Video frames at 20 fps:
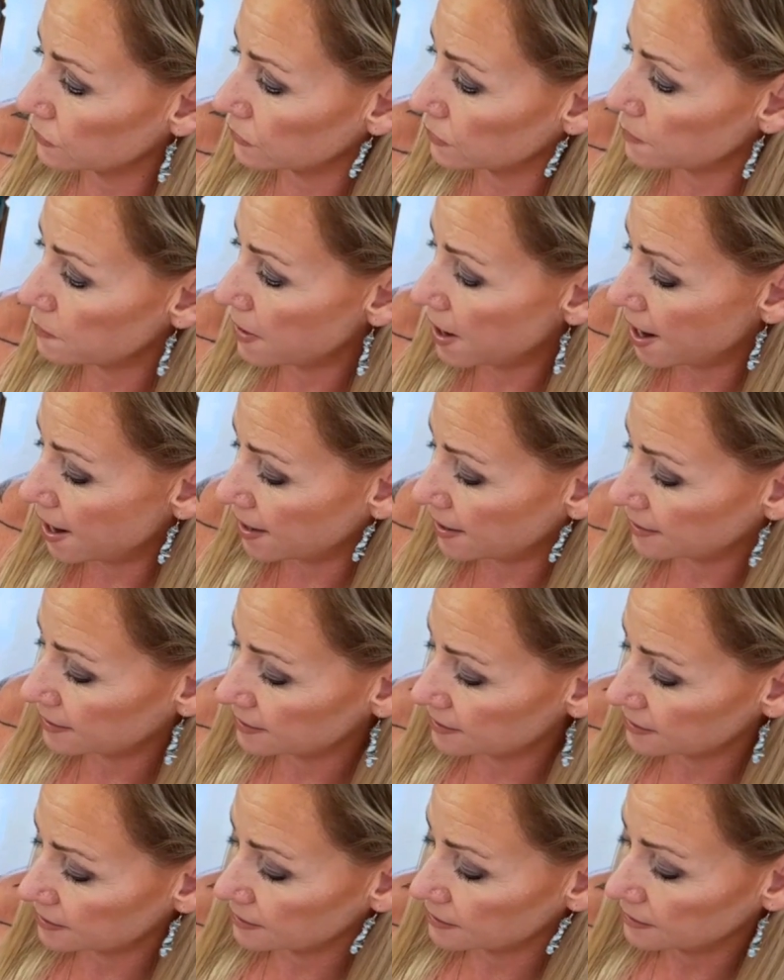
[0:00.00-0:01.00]
the
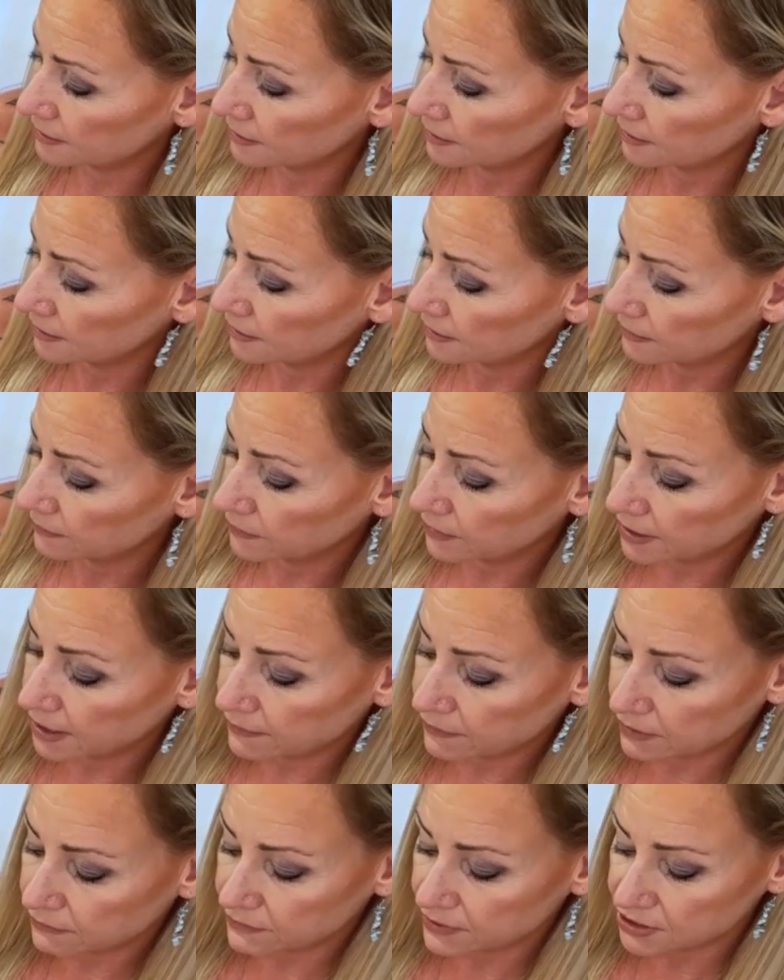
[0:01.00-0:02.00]
past,
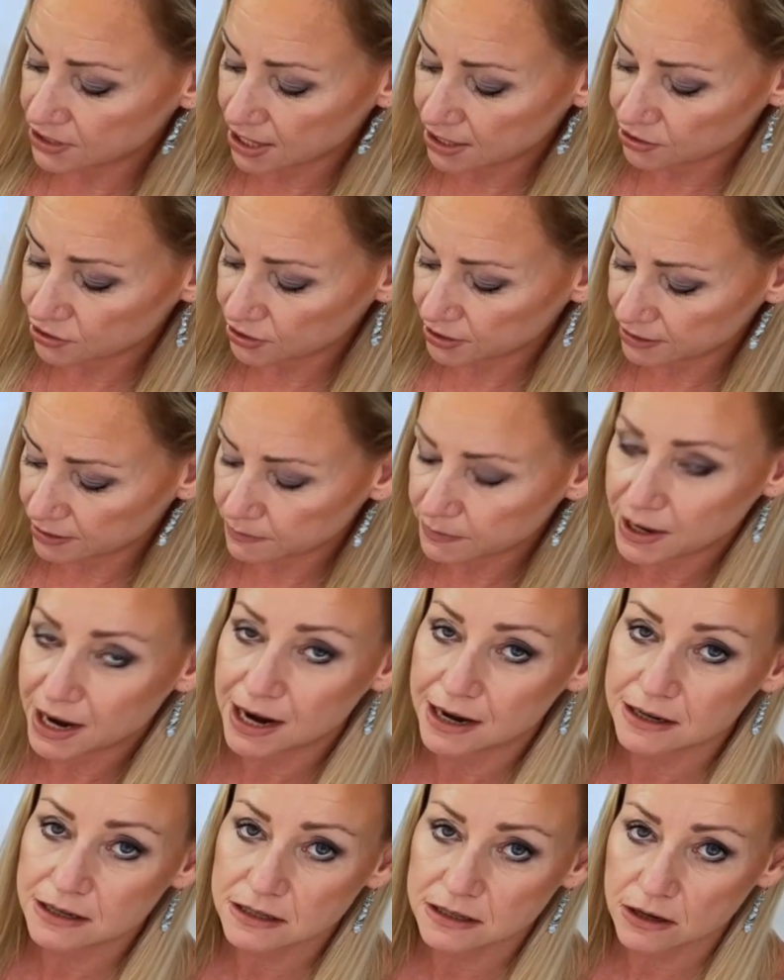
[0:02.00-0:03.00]
forgiving rejection in the
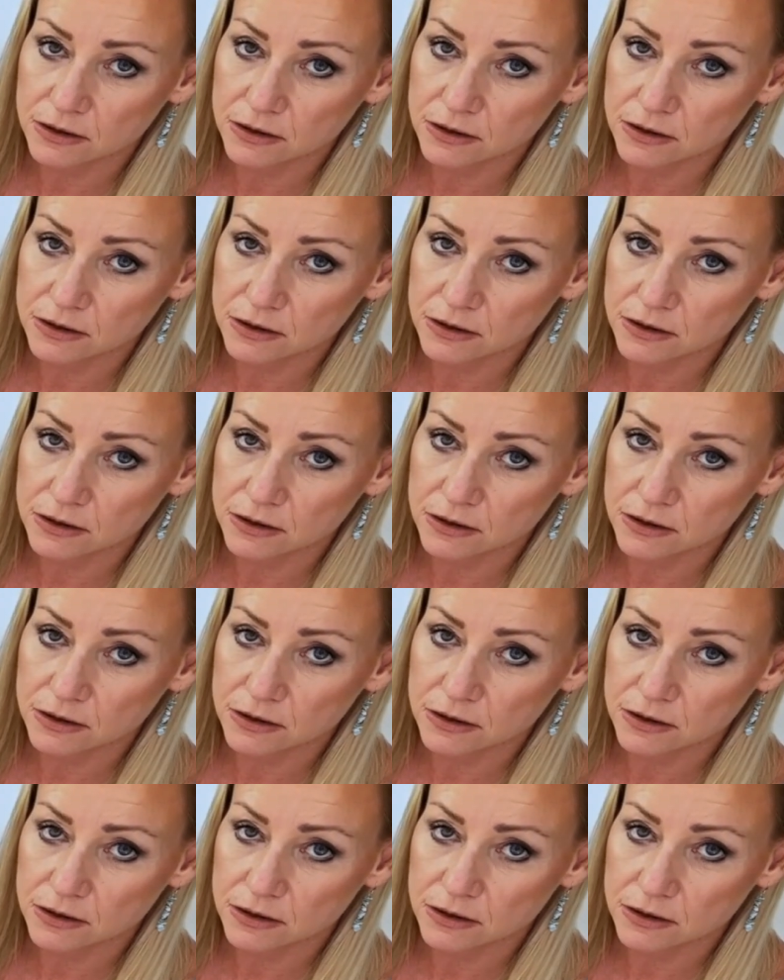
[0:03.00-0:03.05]
past,